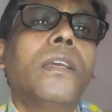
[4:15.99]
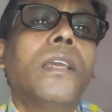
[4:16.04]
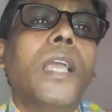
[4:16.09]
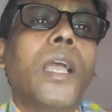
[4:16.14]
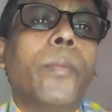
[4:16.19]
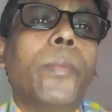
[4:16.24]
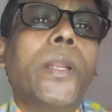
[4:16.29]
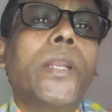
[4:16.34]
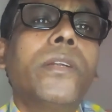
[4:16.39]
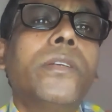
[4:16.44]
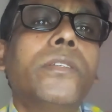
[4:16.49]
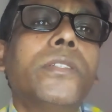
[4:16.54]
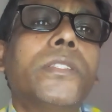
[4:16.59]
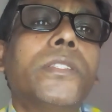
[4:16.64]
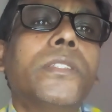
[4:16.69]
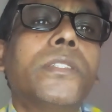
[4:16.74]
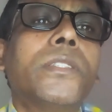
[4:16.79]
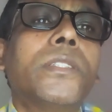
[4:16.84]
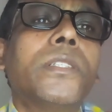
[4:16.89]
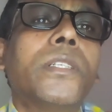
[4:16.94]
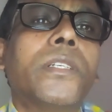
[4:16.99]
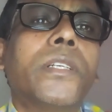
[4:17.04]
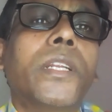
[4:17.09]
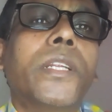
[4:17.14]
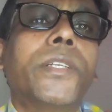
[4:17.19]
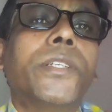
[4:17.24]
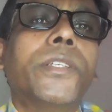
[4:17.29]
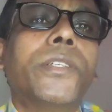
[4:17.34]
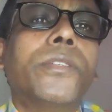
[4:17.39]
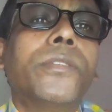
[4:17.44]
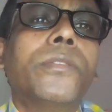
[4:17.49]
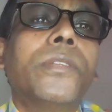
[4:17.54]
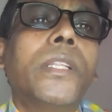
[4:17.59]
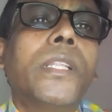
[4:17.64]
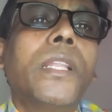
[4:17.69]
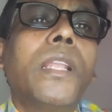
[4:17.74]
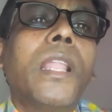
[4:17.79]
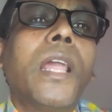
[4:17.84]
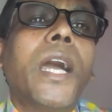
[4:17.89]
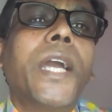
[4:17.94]
amyloidosis related to
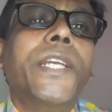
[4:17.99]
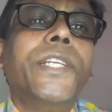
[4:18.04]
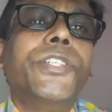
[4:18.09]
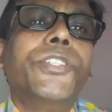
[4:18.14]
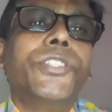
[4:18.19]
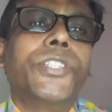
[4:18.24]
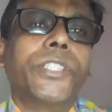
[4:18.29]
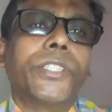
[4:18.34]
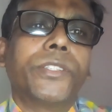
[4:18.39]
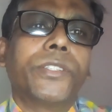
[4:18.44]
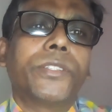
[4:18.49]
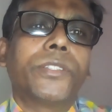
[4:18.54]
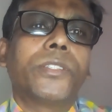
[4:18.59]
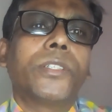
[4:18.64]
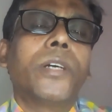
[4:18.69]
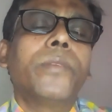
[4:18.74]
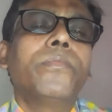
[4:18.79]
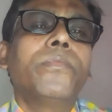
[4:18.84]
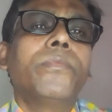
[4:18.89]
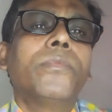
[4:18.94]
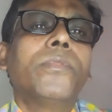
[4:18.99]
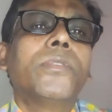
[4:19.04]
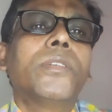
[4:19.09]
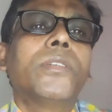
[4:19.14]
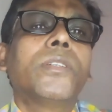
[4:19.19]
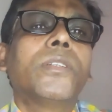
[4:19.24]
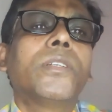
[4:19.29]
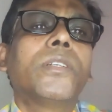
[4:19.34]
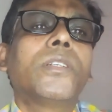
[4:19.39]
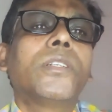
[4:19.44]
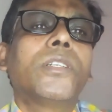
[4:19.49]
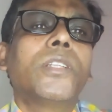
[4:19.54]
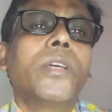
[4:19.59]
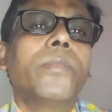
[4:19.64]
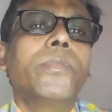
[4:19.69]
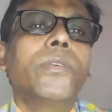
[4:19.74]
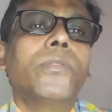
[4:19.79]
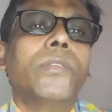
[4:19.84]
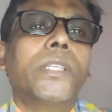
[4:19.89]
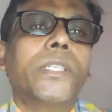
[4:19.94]
the light chains of
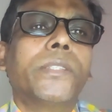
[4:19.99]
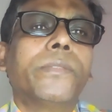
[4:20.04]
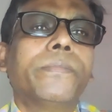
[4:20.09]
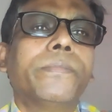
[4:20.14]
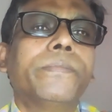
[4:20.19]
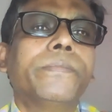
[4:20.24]
globulin.